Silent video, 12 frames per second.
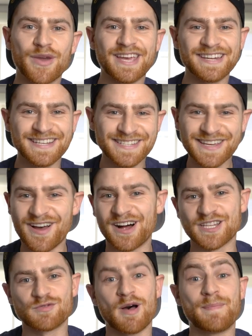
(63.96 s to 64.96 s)
can easily
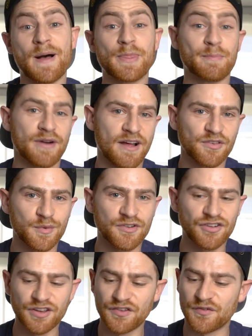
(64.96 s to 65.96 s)
hot swap out the brown
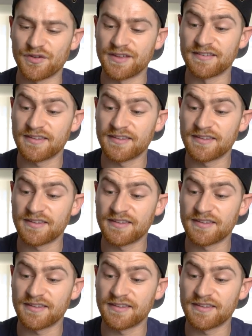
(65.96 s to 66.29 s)
switches for these